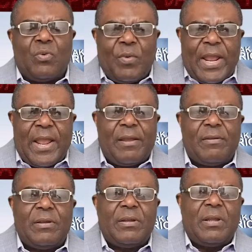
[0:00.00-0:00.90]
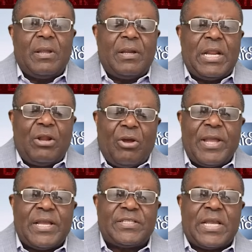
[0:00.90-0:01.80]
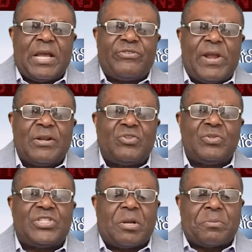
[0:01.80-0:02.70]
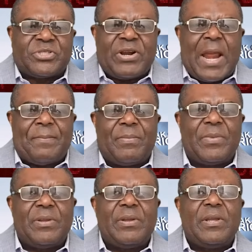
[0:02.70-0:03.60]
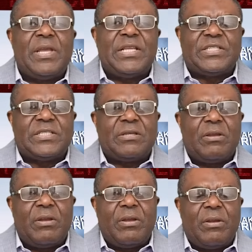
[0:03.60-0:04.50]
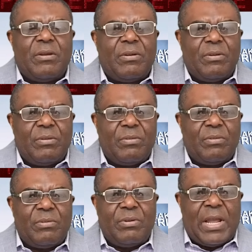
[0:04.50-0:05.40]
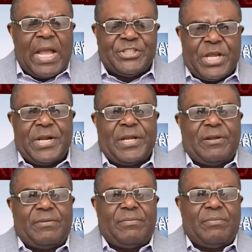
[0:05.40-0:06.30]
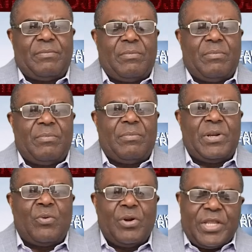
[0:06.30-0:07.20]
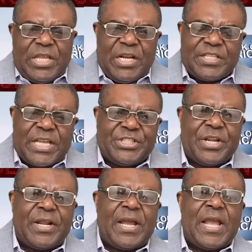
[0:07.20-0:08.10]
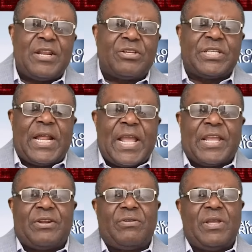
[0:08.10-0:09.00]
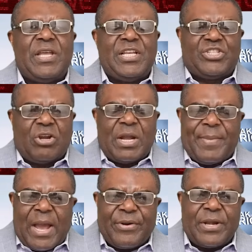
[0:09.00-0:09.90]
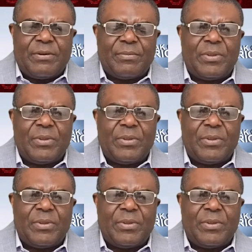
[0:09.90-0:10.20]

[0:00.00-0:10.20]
the way the lawyers are trying to circumscribe his agenda. They want to kill his agenda and he doesn't like it. He's talking about it,